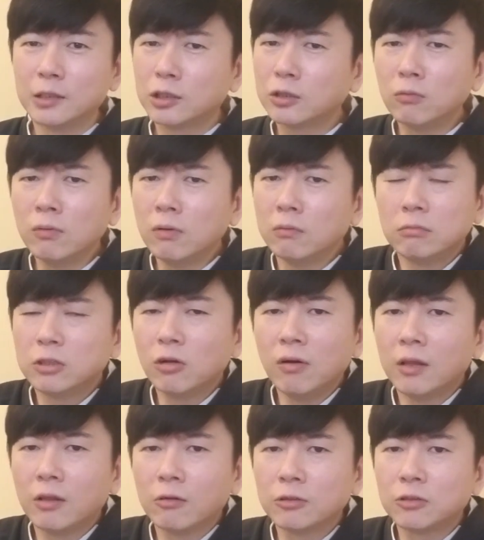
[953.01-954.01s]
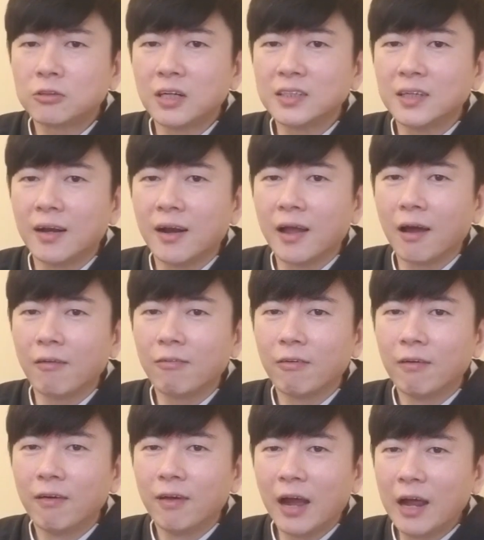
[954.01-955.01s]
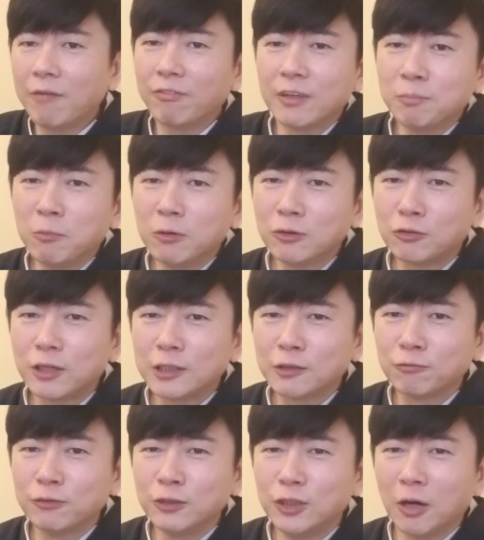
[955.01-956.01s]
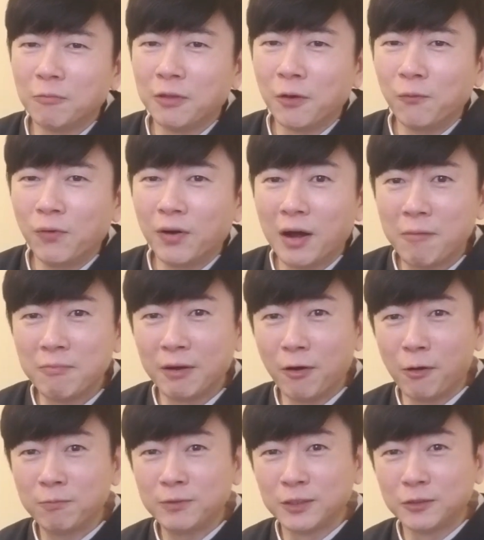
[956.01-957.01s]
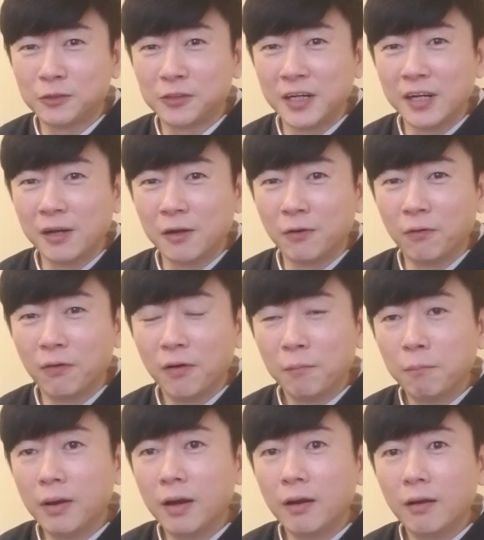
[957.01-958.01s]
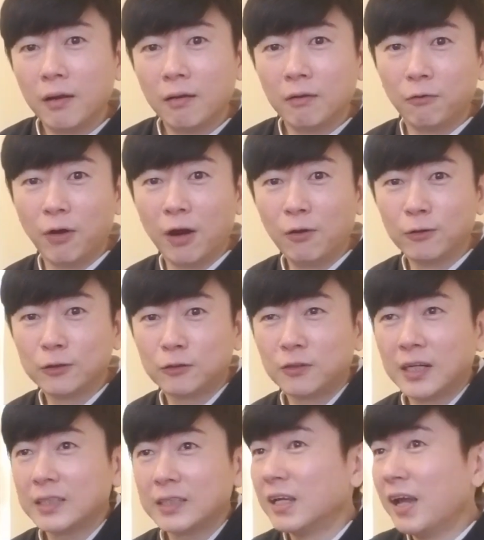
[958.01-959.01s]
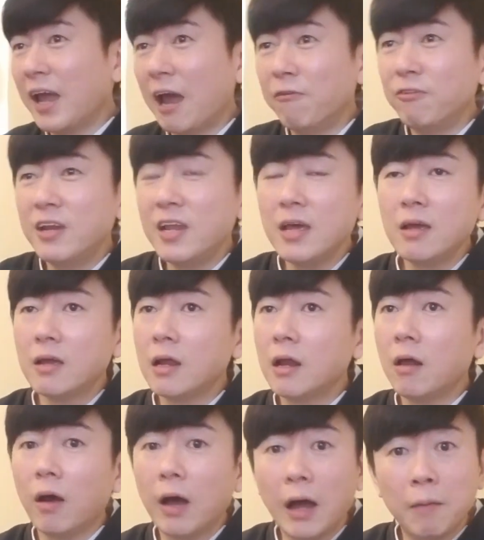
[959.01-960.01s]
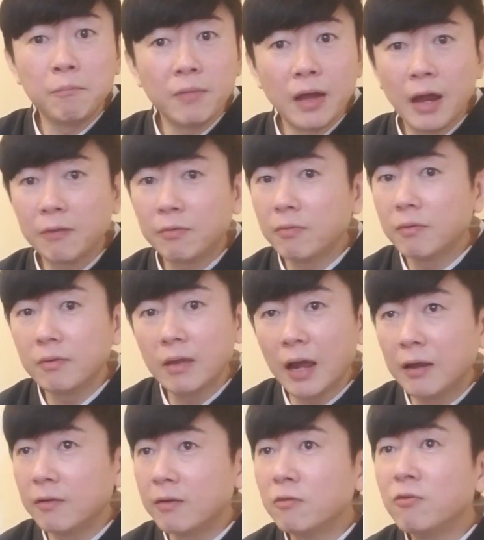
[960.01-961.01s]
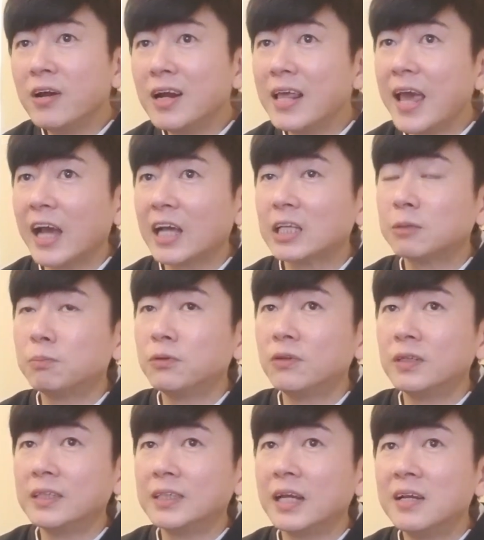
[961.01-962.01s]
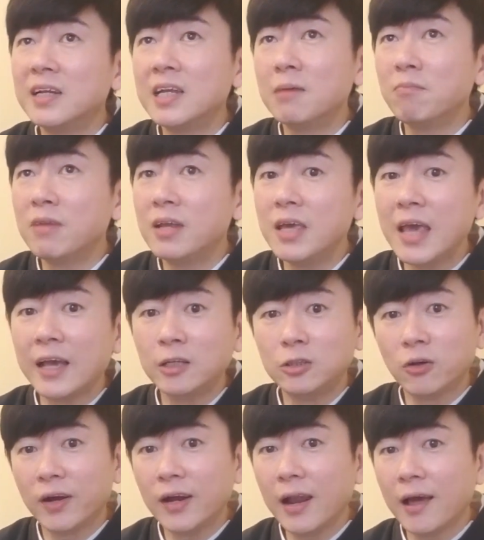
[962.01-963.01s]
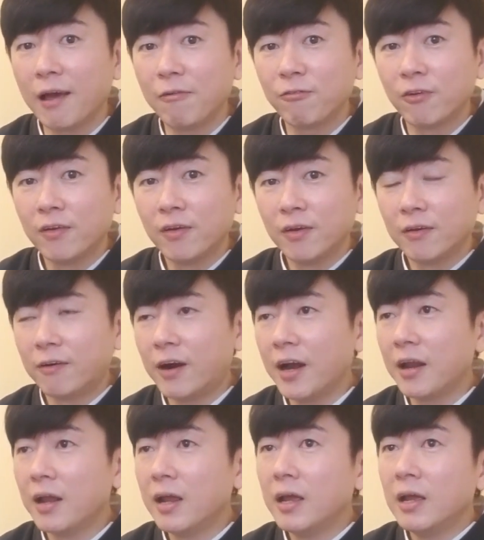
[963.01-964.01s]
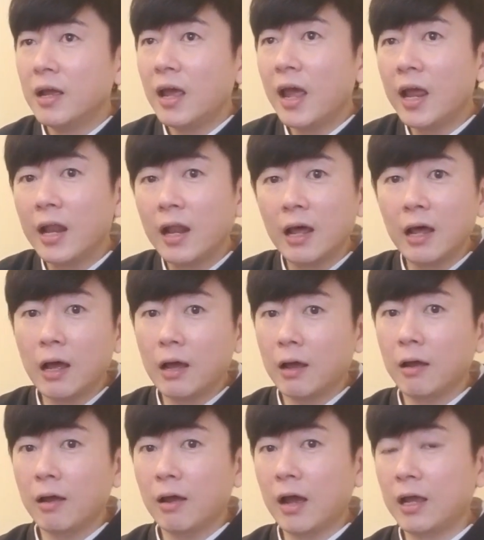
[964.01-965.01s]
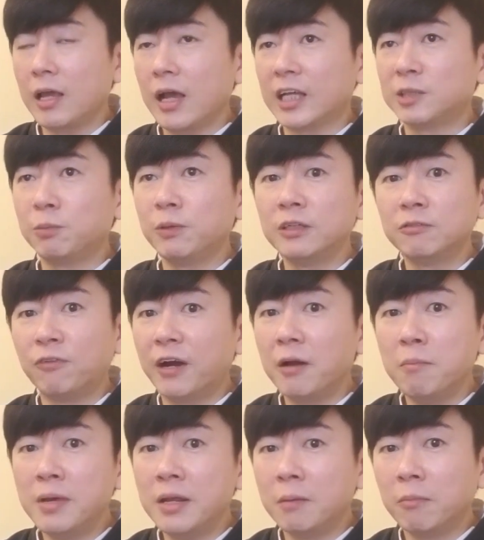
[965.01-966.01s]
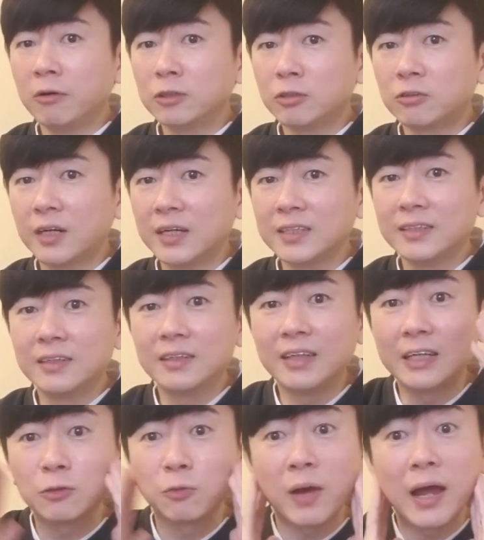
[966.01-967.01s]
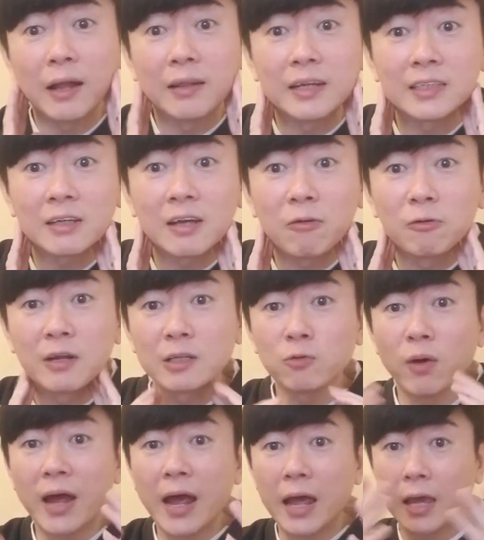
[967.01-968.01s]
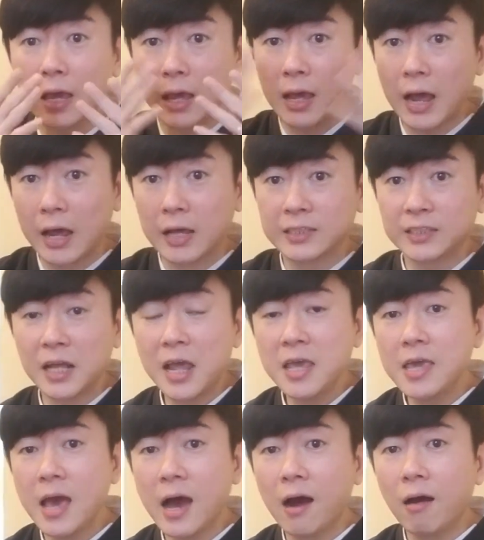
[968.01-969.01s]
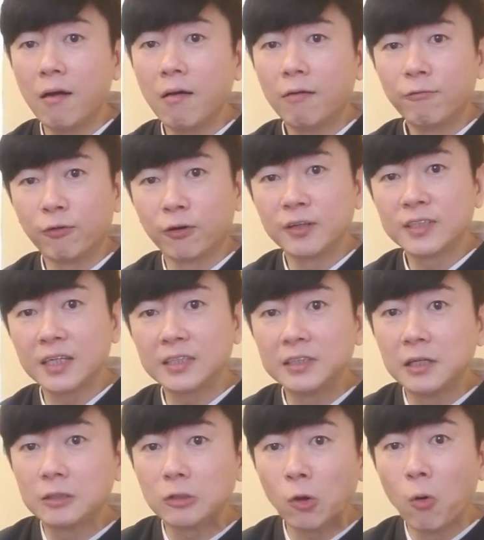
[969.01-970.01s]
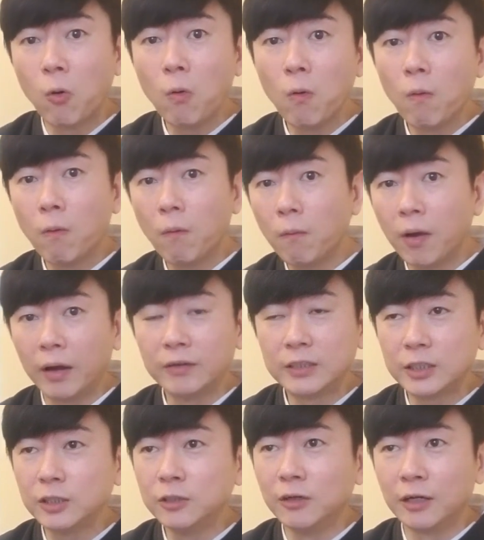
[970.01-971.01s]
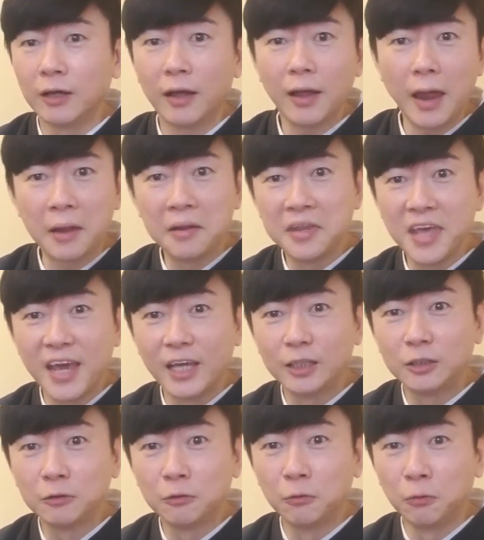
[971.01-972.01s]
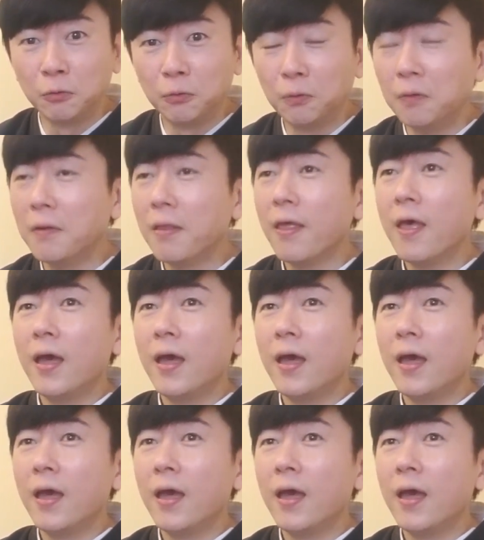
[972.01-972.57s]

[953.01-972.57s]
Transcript: So little stress in life. I have the most stressful job in the world. I'm an options trader, you know. But do I look stressed every day? You know, I really experience and deeply enjoy life, right? And I experience very minimal stress. That's why I stay young, 46 years old. I'm still an anti-aging guru.